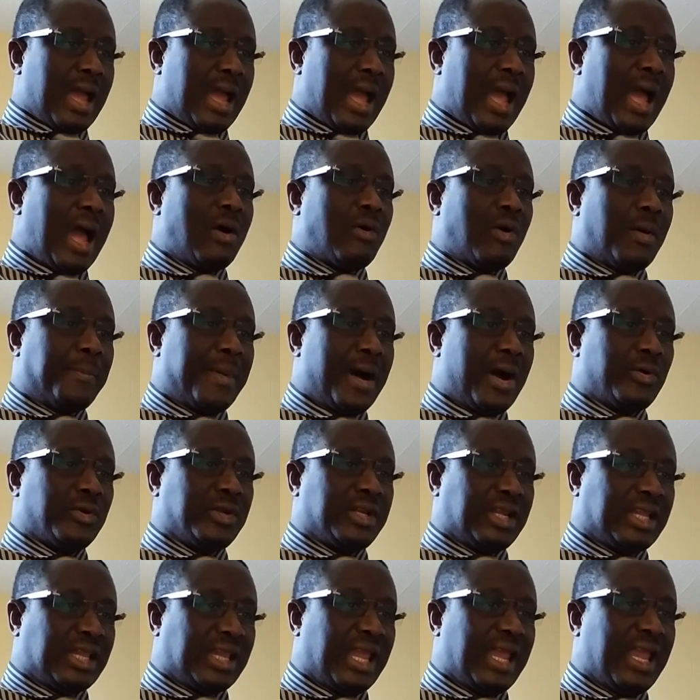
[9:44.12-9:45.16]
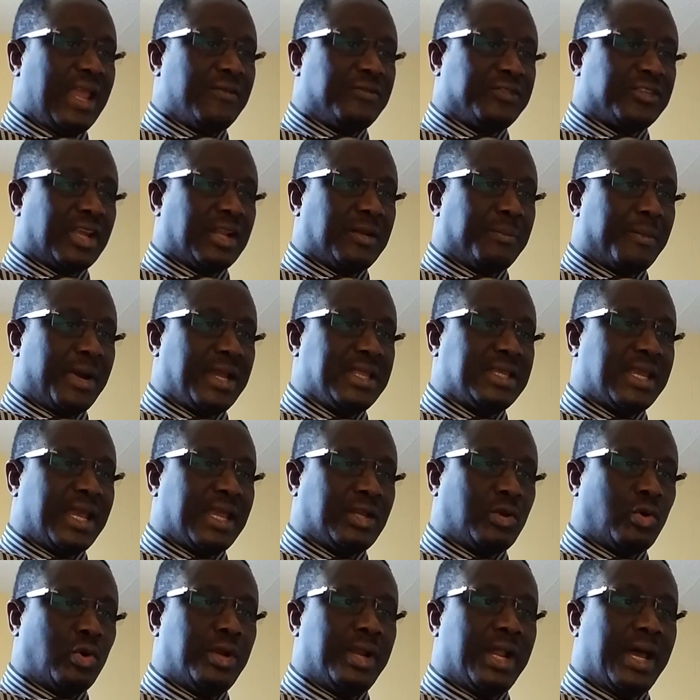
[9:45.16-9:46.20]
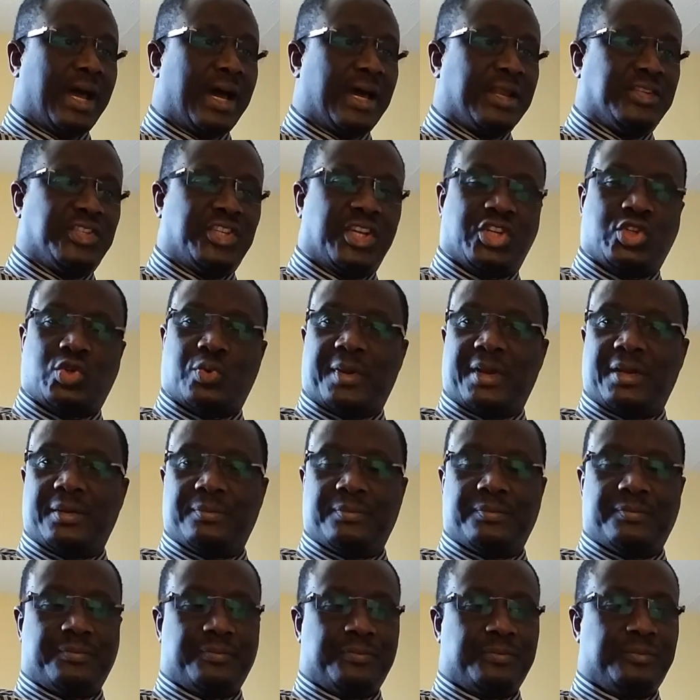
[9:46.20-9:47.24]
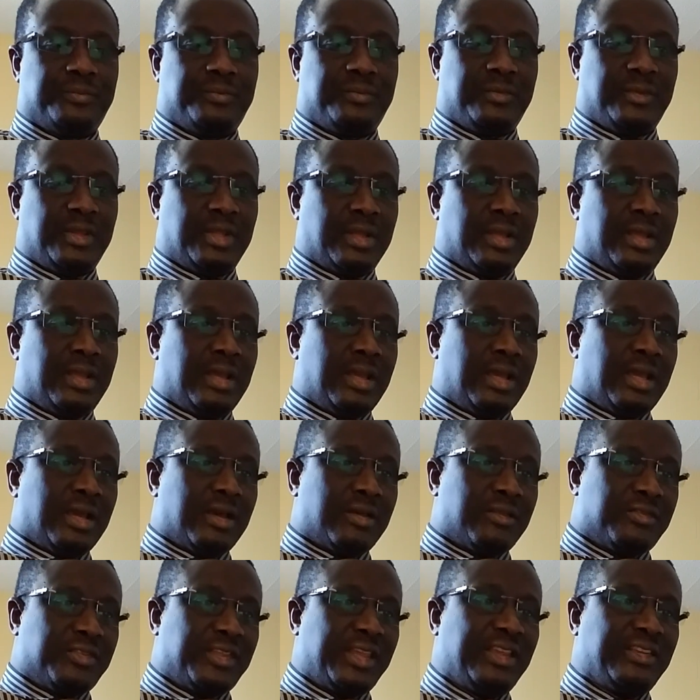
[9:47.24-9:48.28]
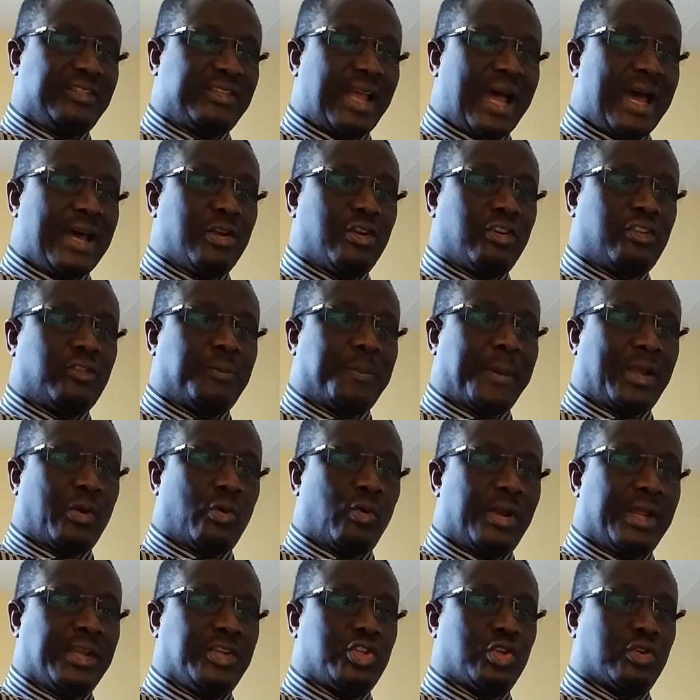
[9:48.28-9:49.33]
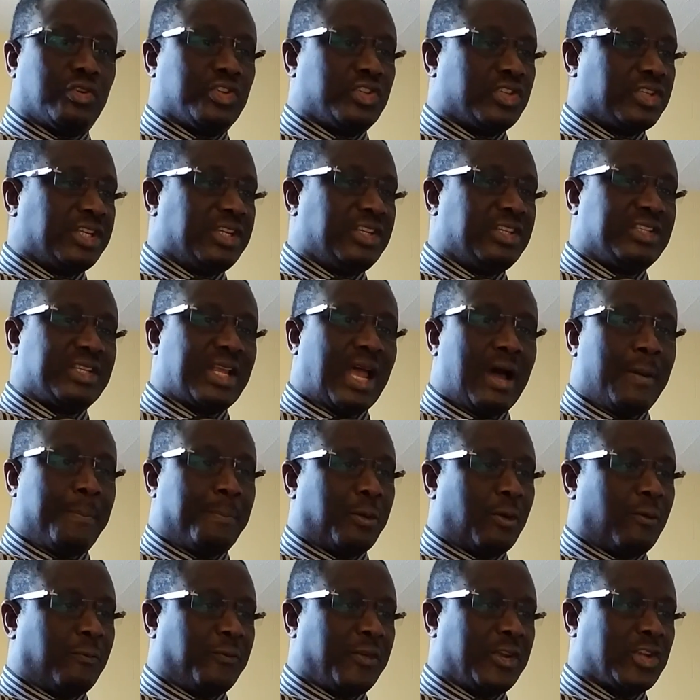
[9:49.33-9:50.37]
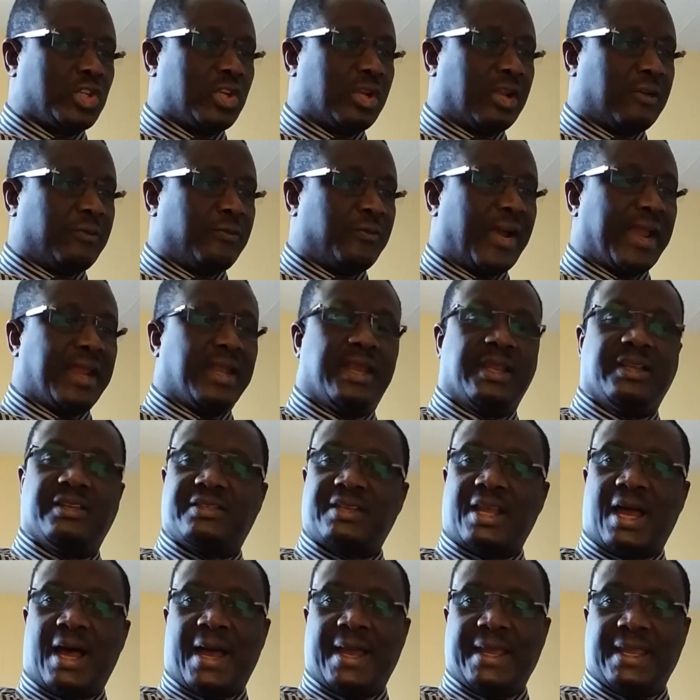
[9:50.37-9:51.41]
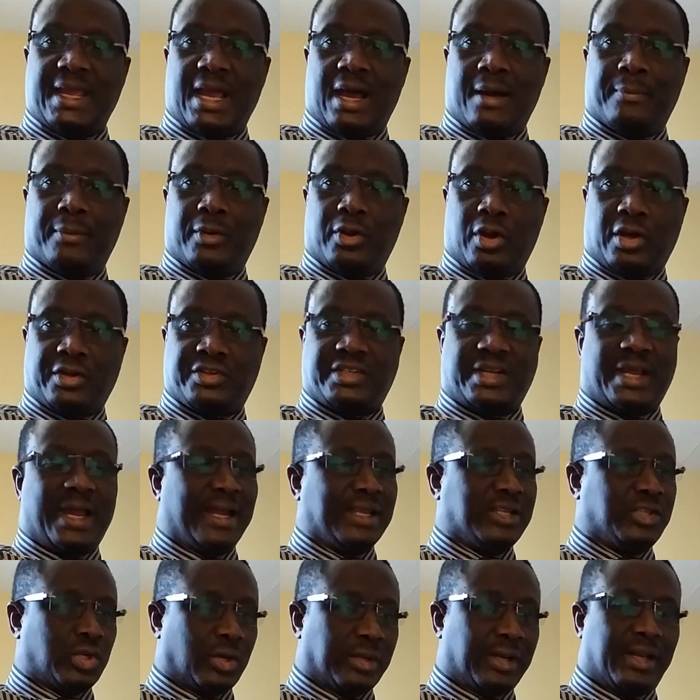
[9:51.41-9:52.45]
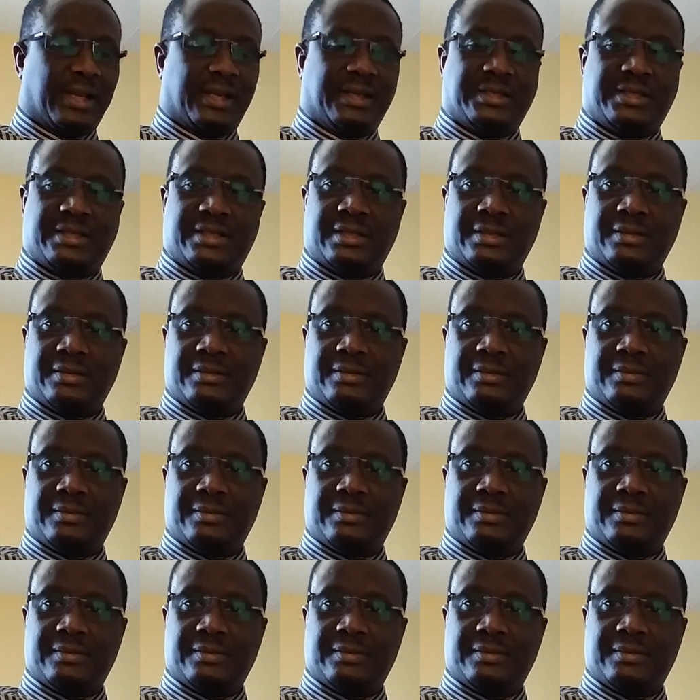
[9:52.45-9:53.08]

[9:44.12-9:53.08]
How about the caves at Manjai Kunda and Jeshua? These are not speculations. These are professional findings. I am not a journalist.